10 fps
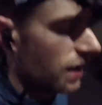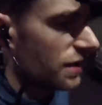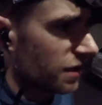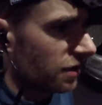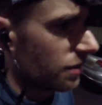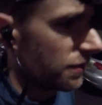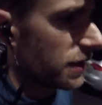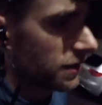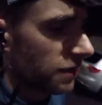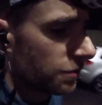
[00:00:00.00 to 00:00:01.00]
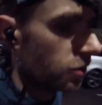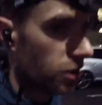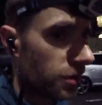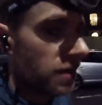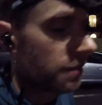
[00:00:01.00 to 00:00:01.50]
I don't know if I need to have
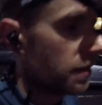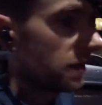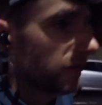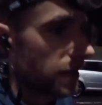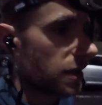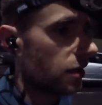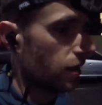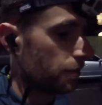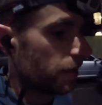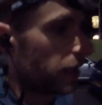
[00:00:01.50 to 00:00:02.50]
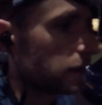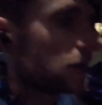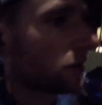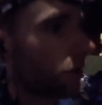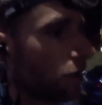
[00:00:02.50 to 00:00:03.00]
water with them, but they've had no impact
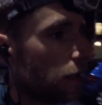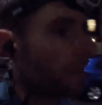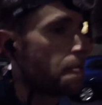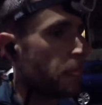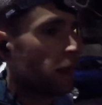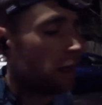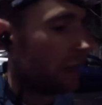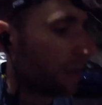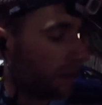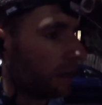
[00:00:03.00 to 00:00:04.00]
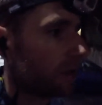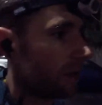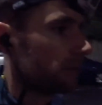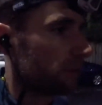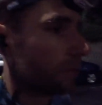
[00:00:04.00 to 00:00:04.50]
at all. So
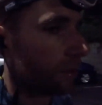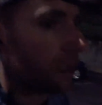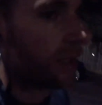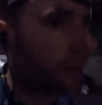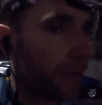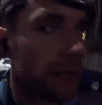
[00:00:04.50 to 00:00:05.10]
I'm just walking home the